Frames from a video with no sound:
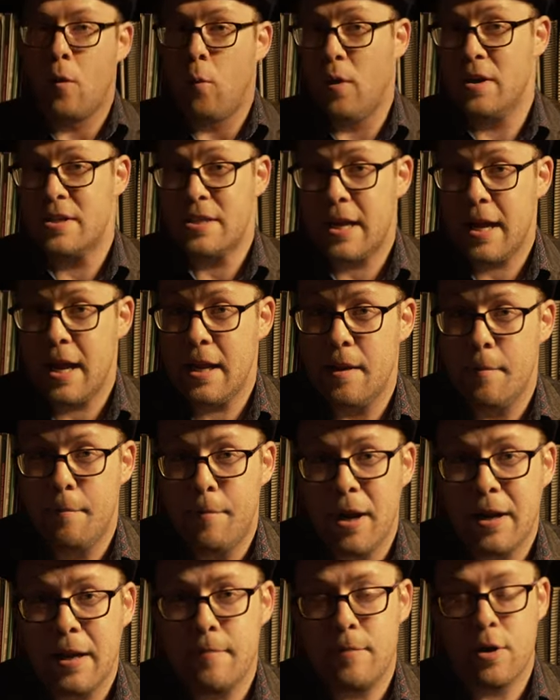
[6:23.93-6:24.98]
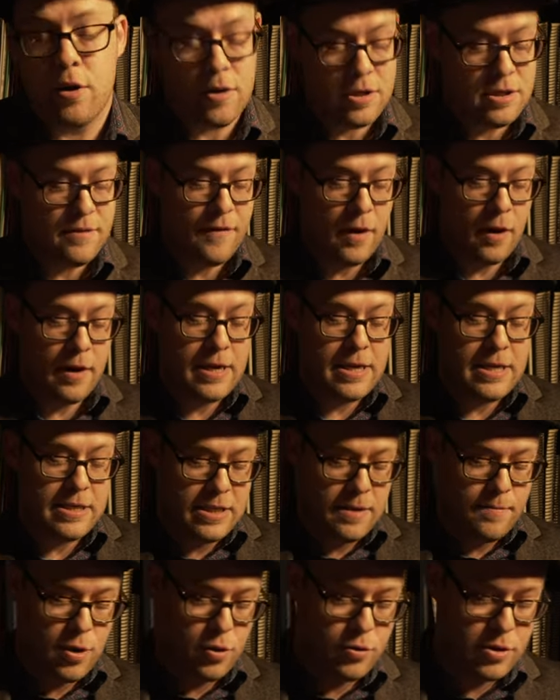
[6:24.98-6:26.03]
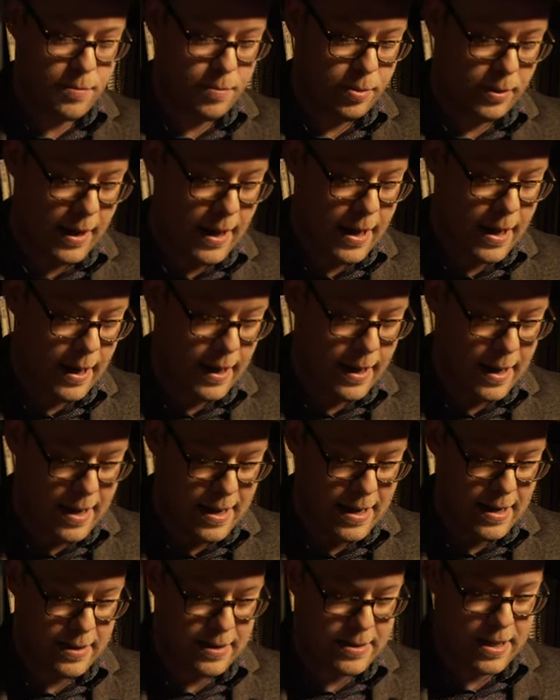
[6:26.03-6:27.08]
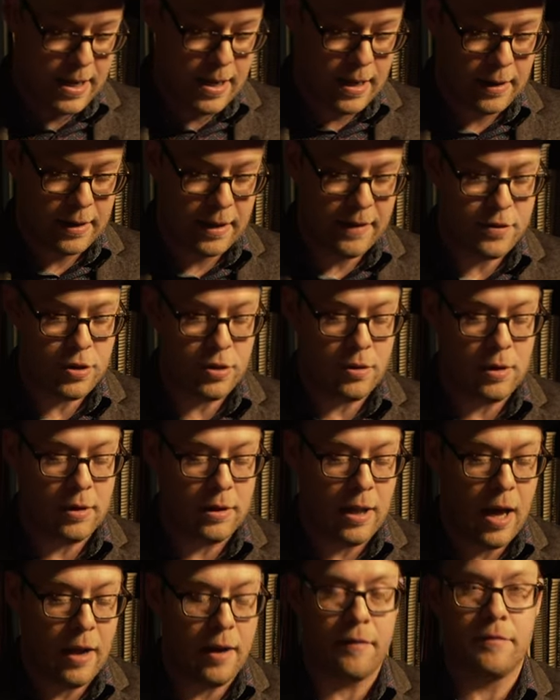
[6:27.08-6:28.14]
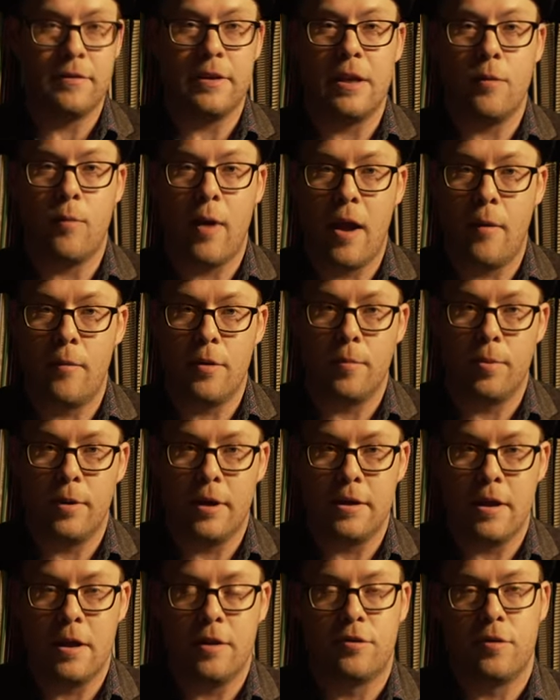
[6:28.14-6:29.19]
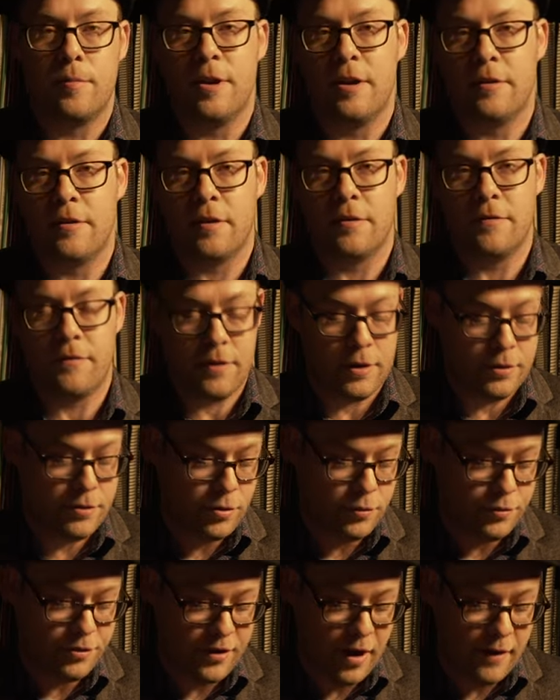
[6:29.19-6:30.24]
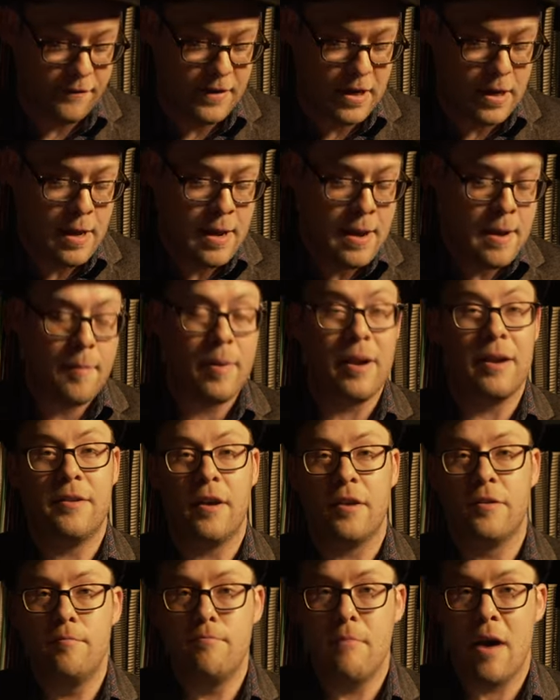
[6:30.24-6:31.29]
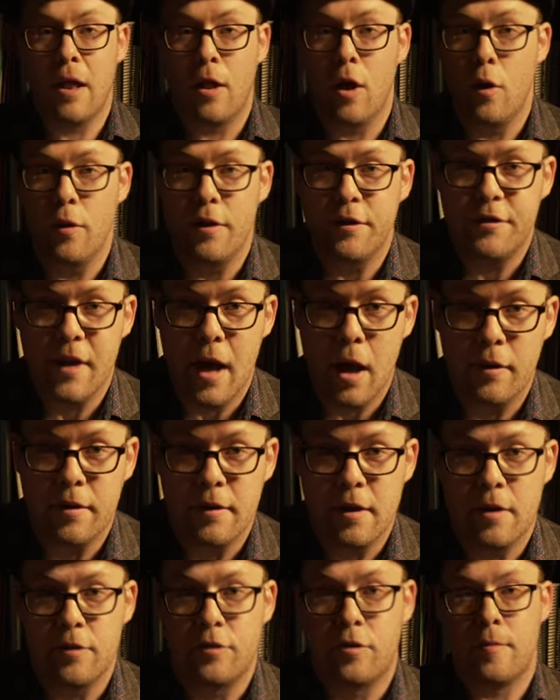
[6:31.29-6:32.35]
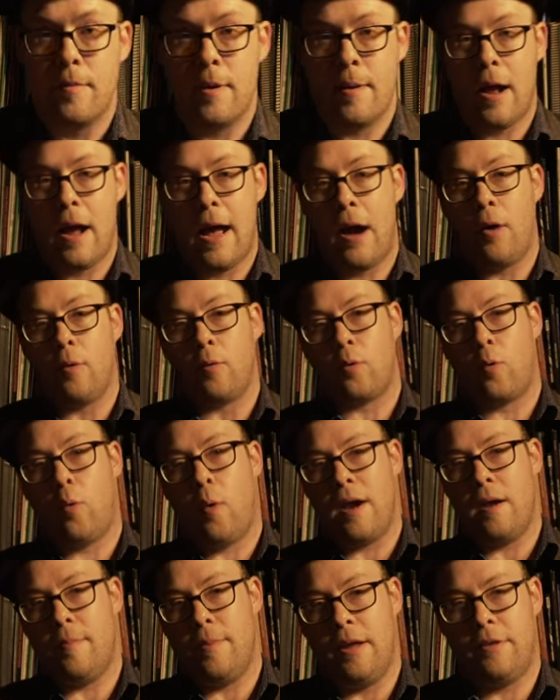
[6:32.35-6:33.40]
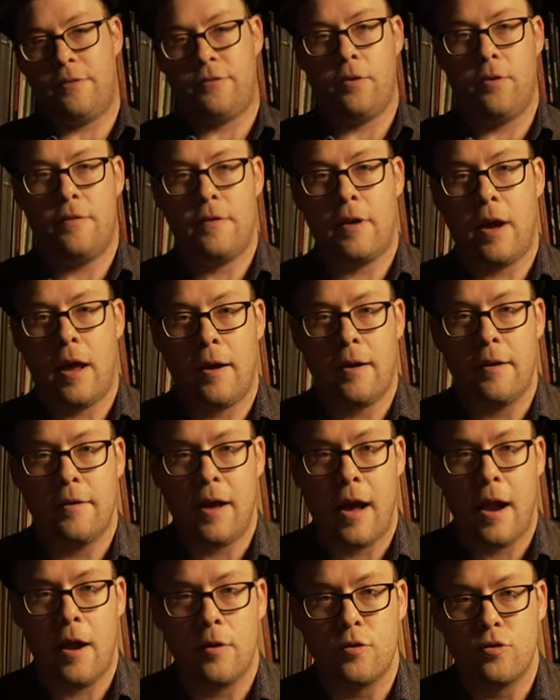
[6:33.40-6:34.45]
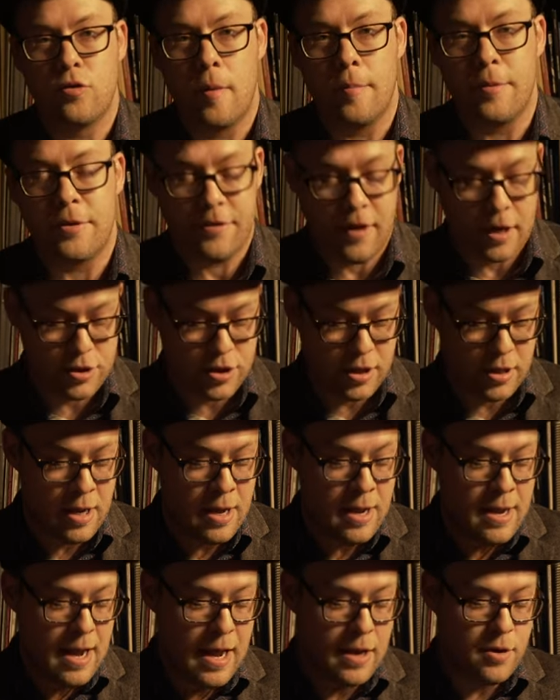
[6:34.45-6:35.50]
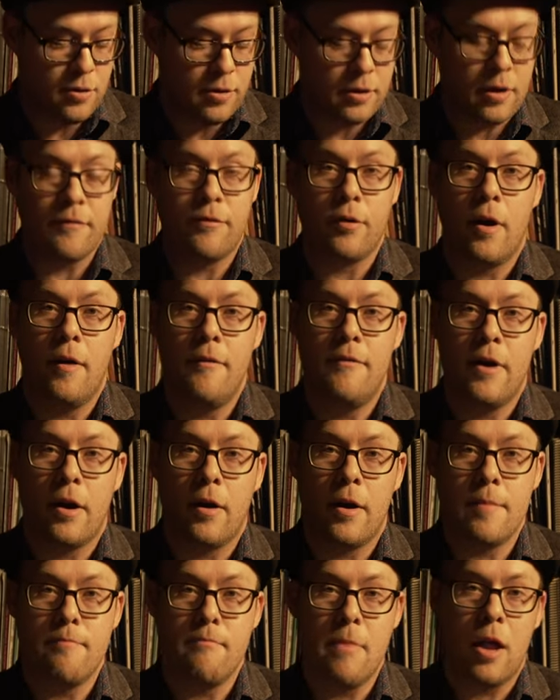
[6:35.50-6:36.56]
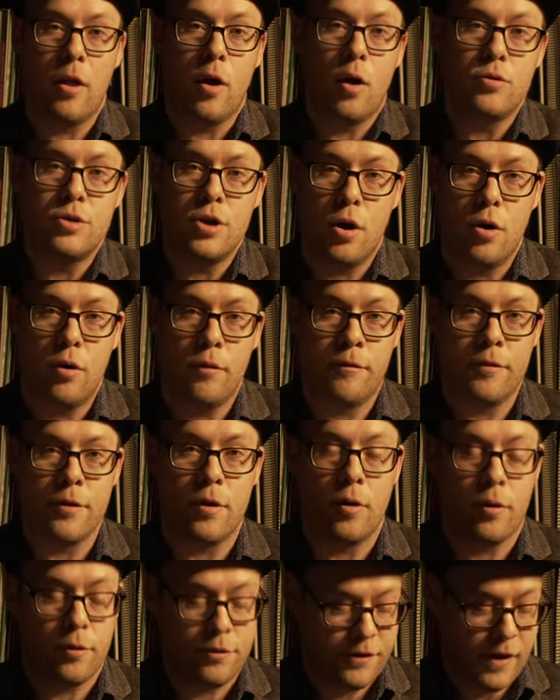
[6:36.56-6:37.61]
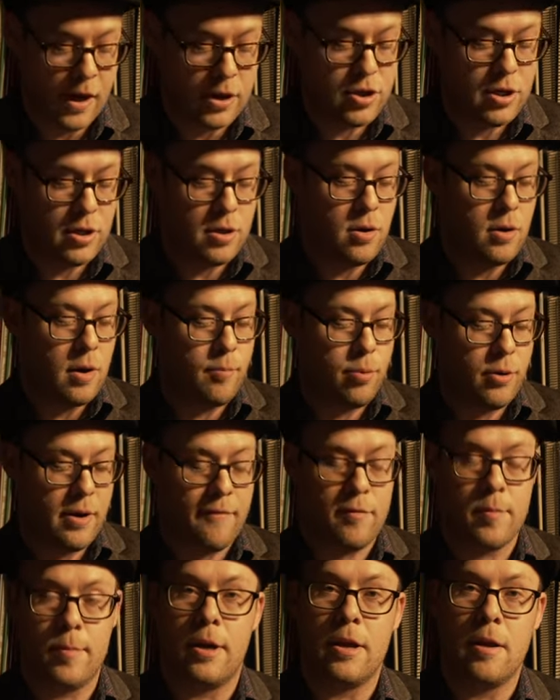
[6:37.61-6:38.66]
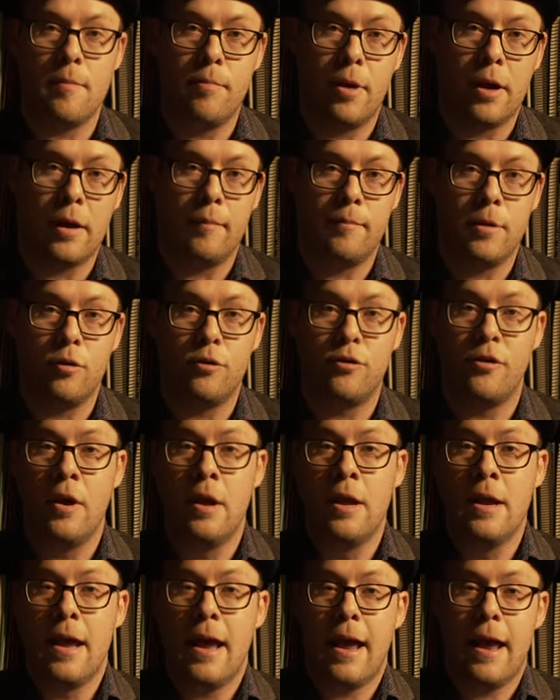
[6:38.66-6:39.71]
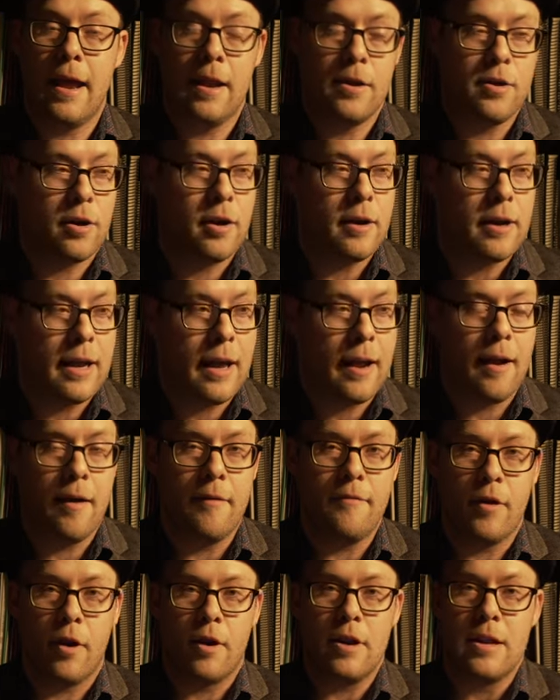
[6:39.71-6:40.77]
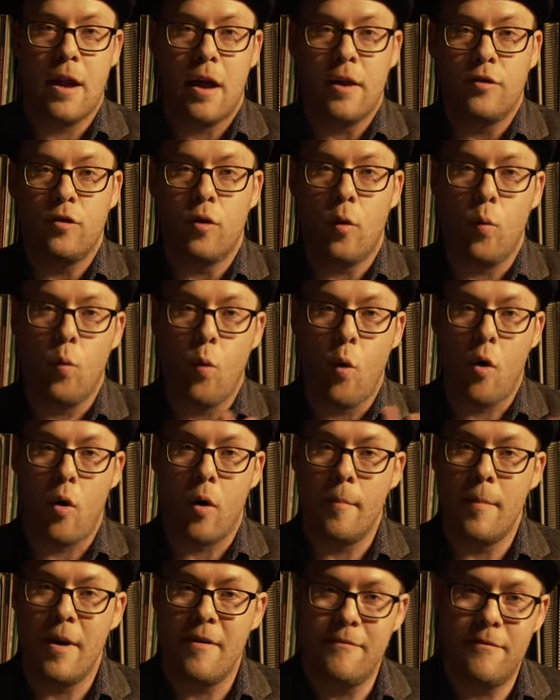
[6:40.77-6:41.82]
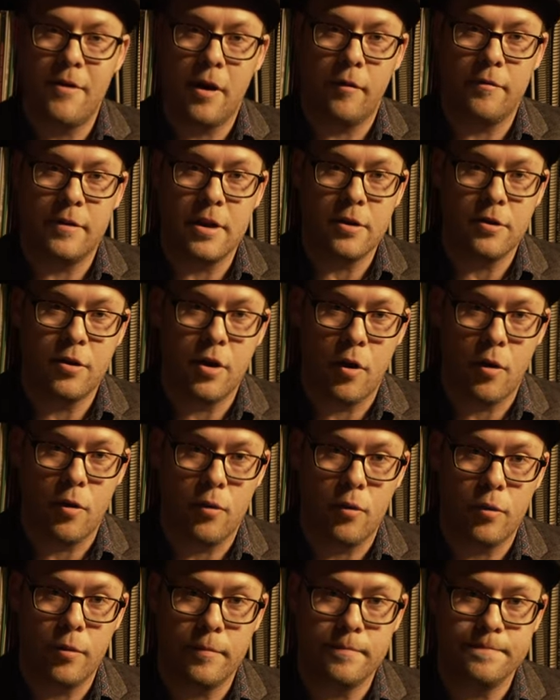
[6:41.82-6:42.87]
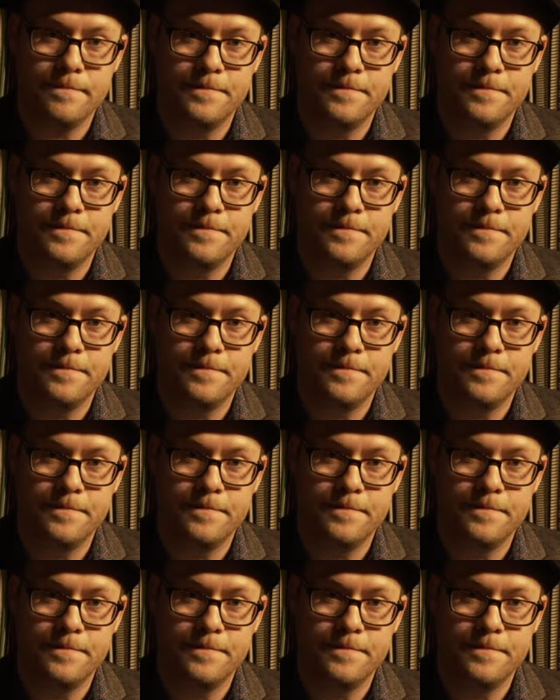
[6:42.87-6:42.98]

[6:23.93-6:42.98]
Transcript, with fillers: Once again, the bucket mute is a very easy mute to play. It uh, gives you a lot of leeway when you're playing an instrument. It doesn't feel too stuffy, but it does mellow the sound of the instrument out quite a bit. So if you got an entire trumpet section and you're looking for a very mellow tone for the whole section, you can put everybody in bucket mutes and you're gonna get a very nice, warm, velvety tone.